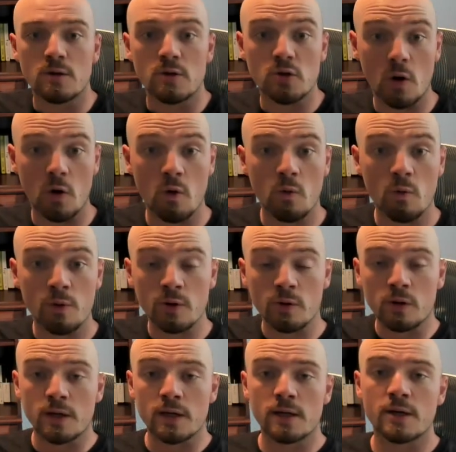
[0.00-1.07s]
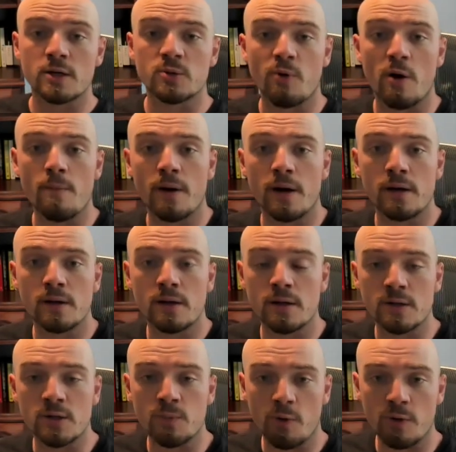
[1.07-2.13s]
So when you're looking at a spread bet in
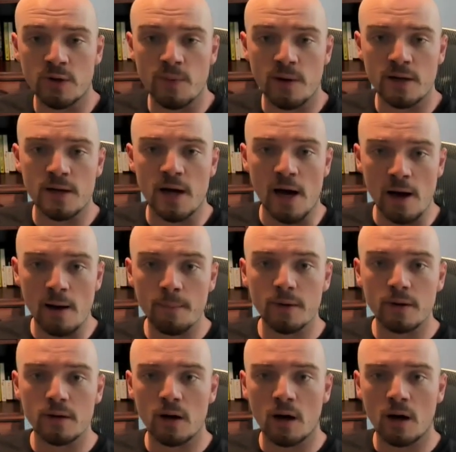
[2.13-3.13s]
a sports betting app,